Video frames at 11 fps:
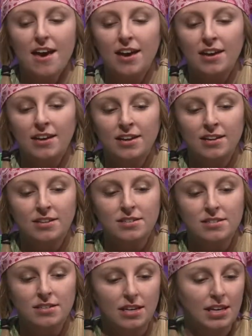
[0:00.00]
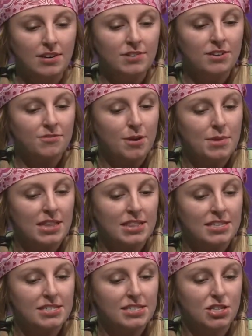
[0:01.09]
And even if I made the
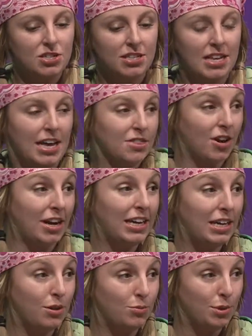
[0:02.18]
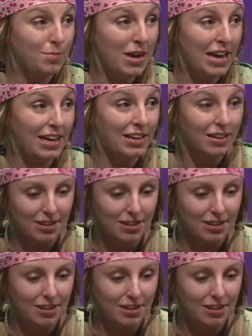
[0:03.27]
decision that I thought he would make,